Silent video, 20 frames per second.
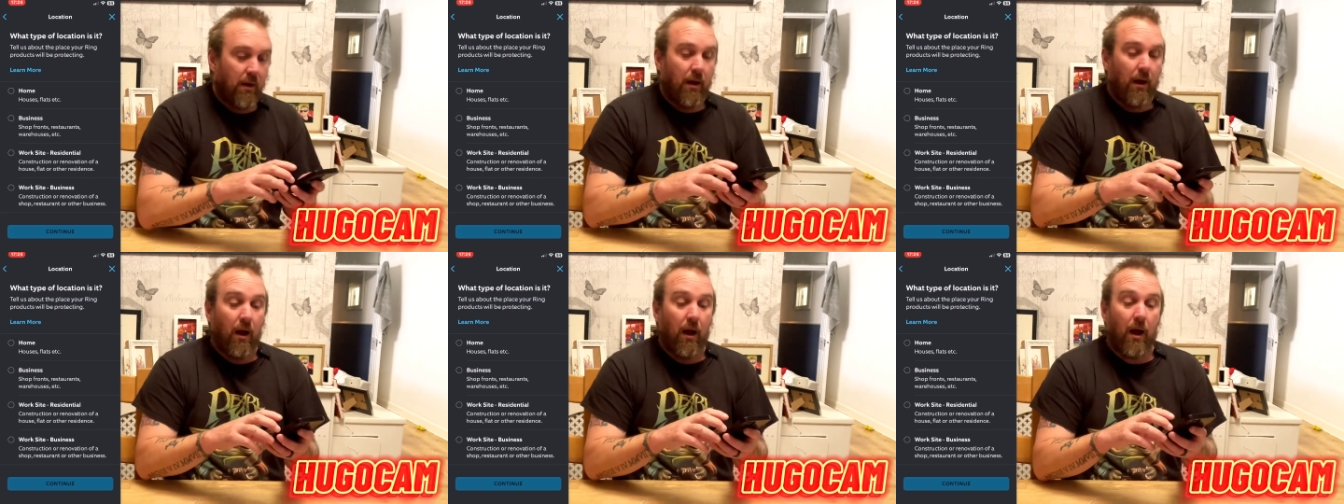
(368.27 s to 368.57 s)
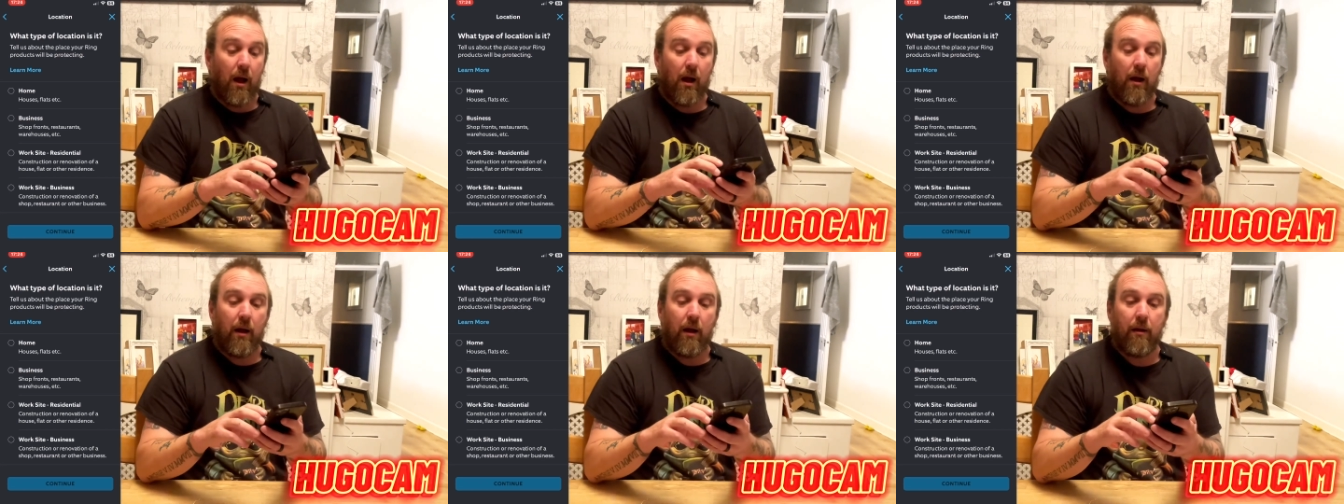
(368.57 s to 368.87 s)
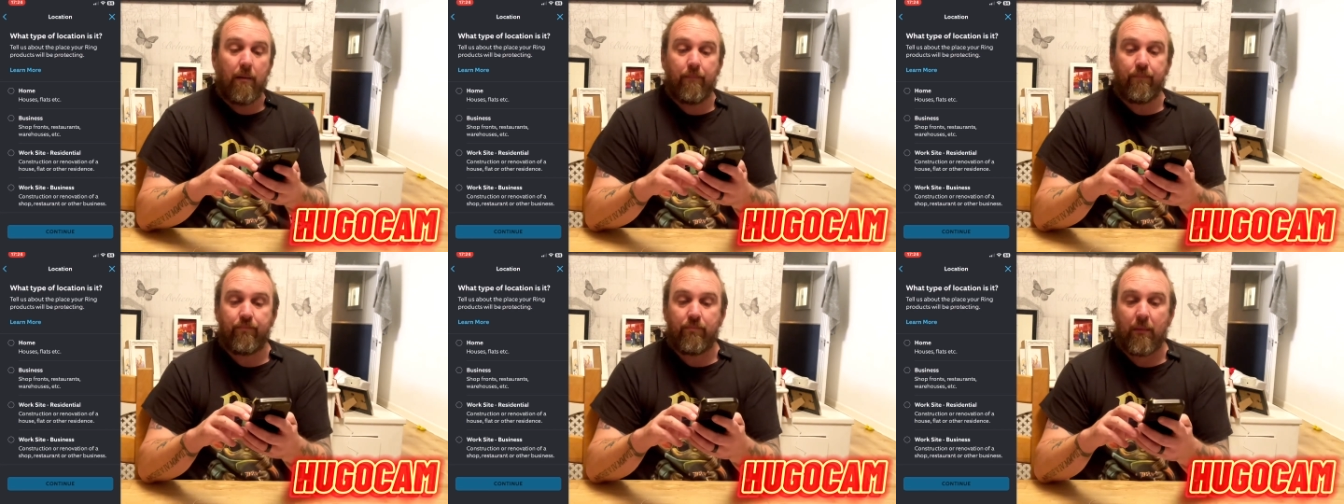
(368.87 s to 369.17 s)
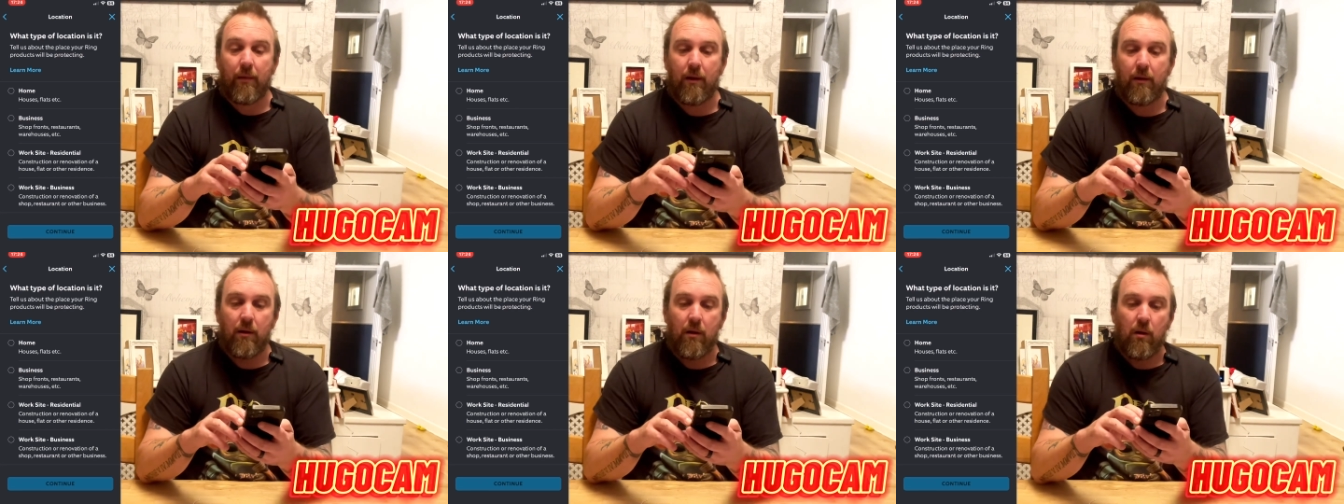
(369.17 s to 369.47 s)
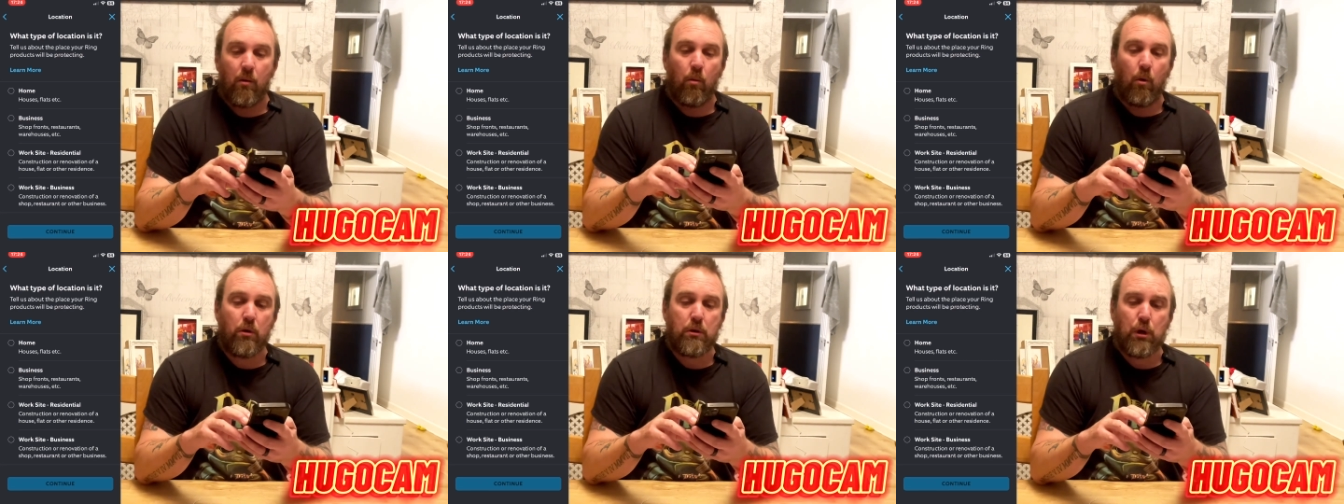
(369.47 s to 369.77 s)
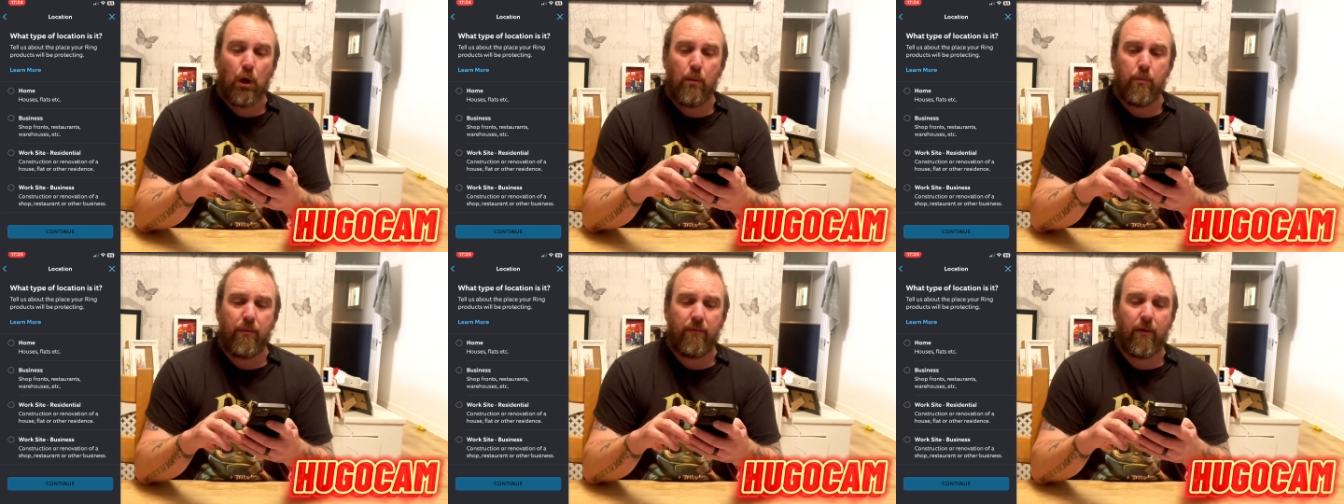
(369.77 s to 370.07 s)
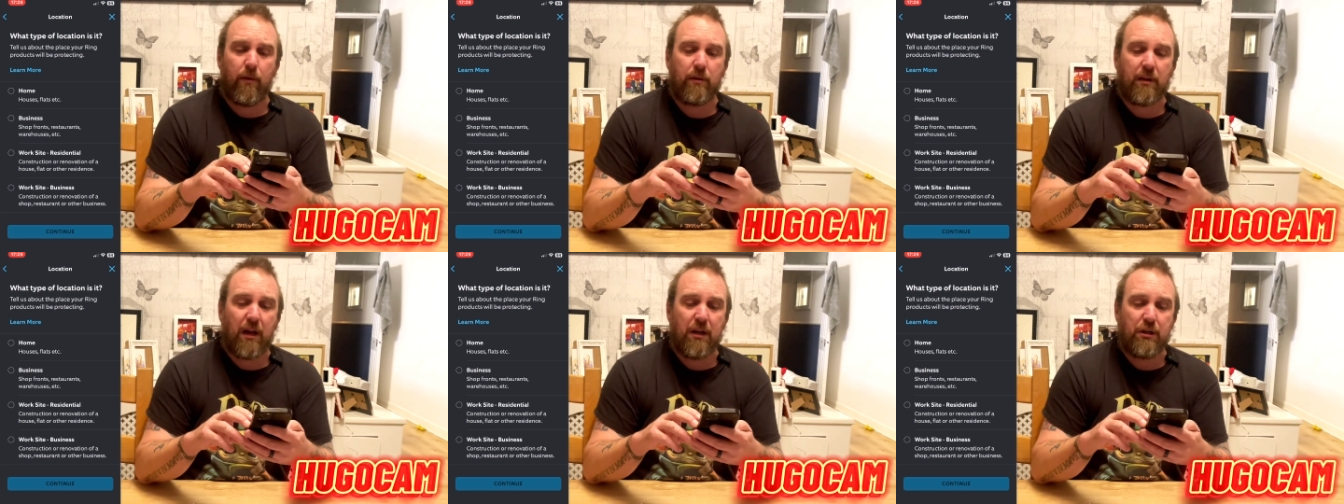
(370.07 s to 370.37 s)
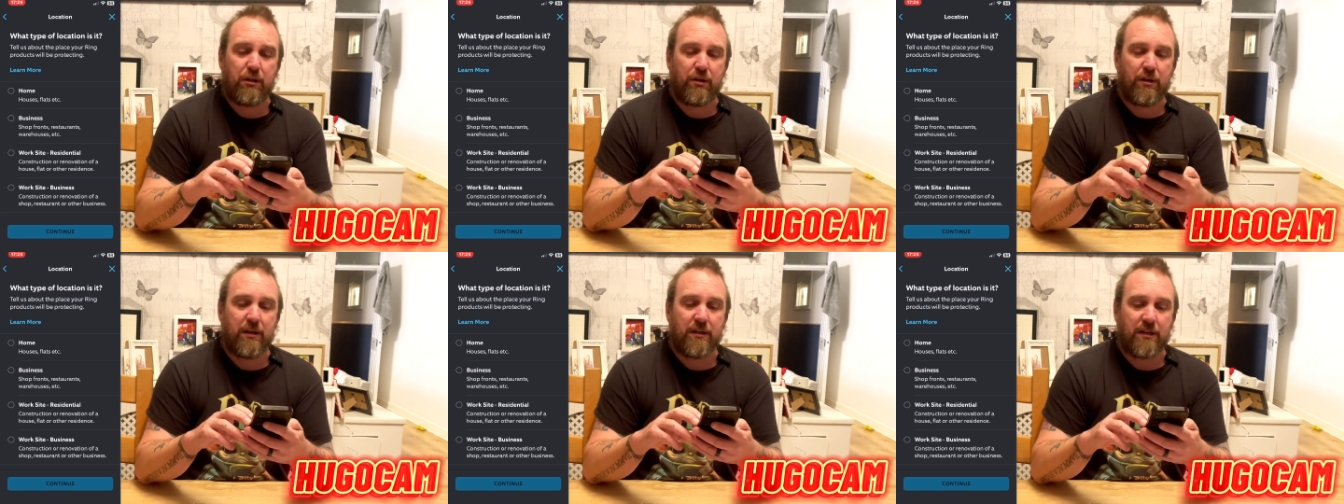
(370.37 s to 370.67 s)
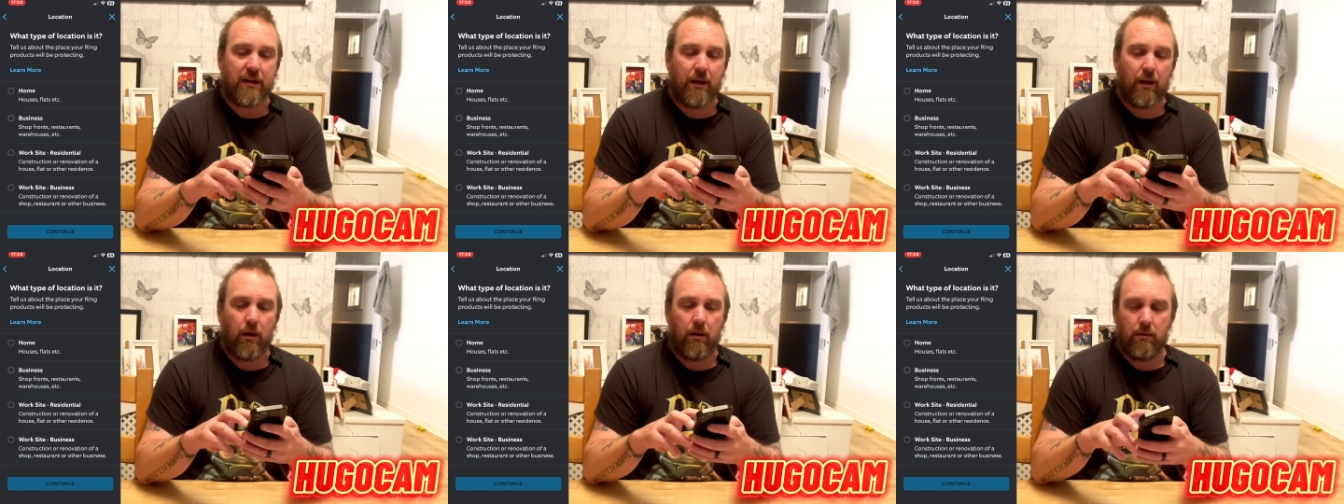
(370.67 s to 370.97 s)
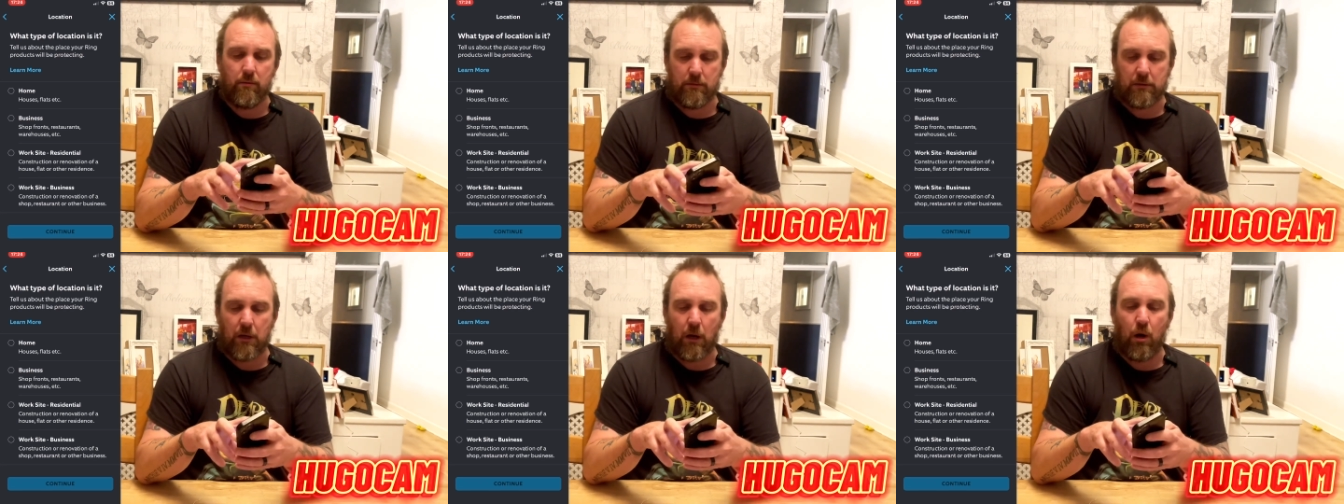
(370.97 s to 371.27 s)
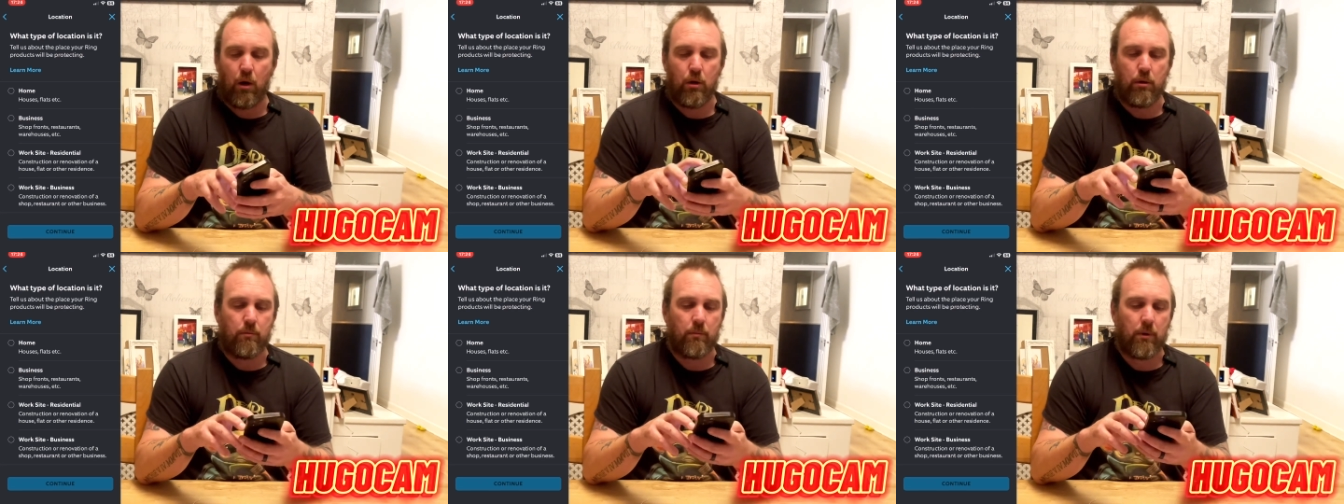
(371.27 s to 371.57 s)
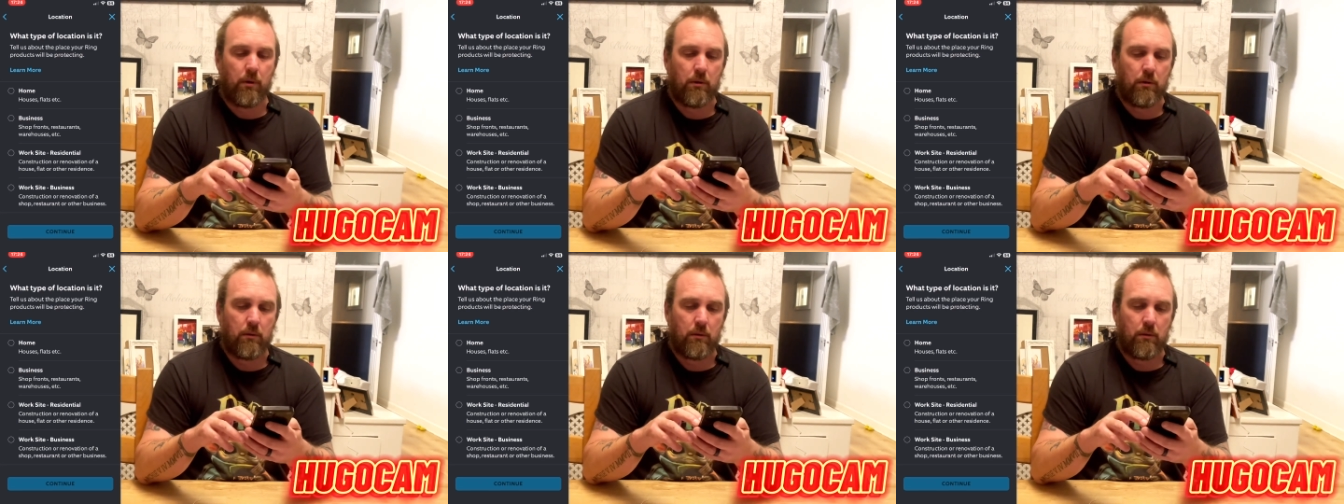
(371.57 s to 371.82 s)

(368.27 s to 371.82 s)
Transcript: What type of location is it? It's a home.